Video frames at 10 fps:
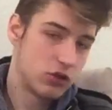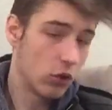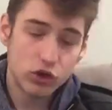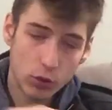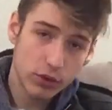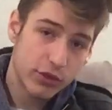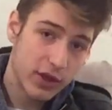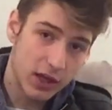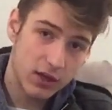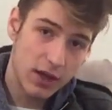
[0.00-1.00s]
don't
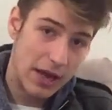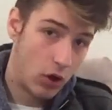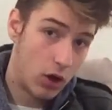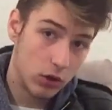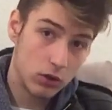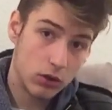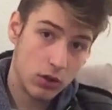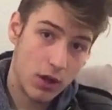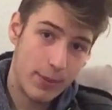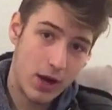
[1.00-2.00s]
think at all
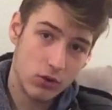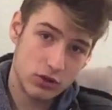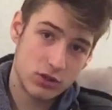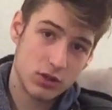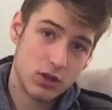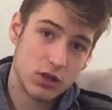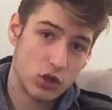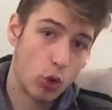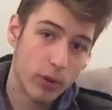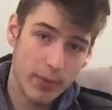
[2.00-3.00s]
about
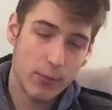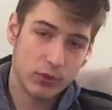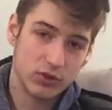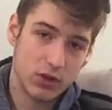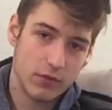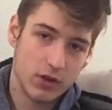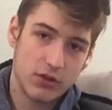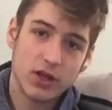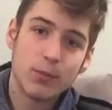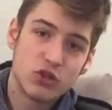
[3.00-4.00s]
your memories of it.
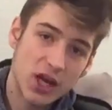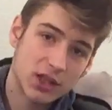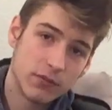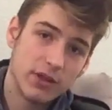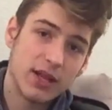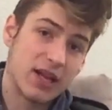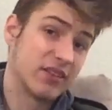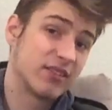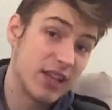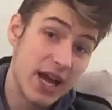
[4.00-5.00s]
Think objectively like
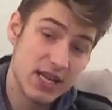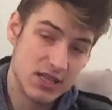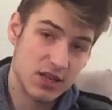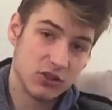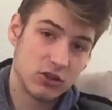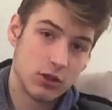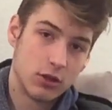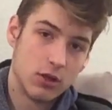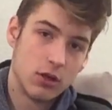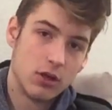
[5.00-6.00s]
a scientist.
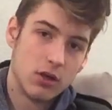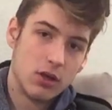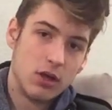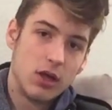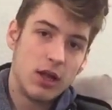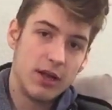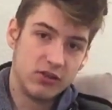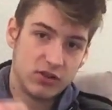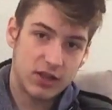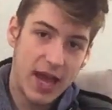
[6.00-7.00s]

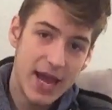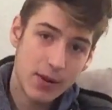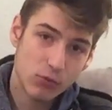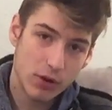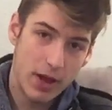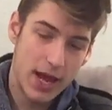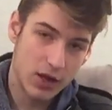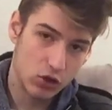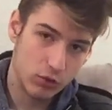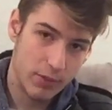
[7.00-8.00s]
Is the camera
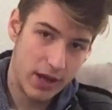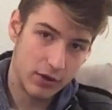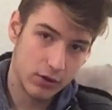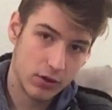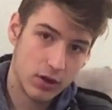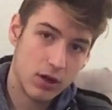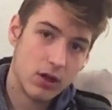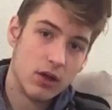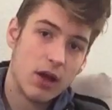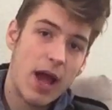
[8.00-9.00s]
angle better?
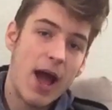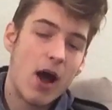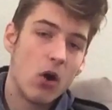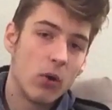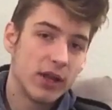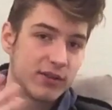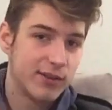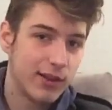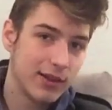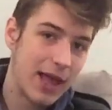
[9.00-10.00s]
How
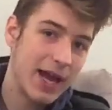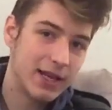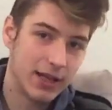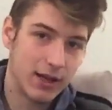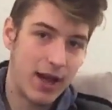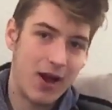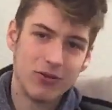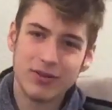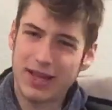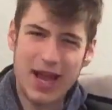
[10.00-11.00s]
is the lighting?
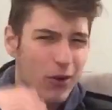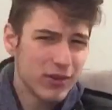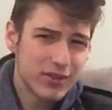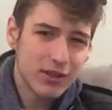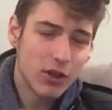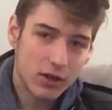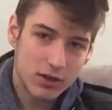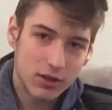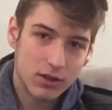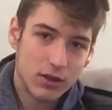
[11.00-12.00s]
How does it
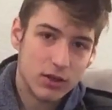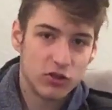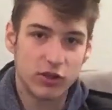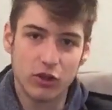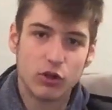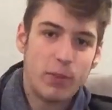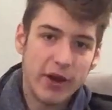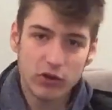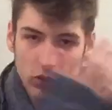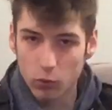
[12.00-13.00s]
look? Does it look
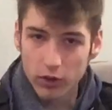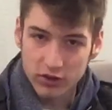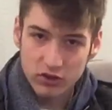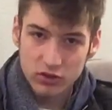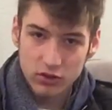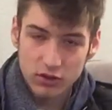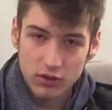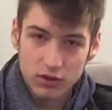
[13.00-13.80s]
better or worse?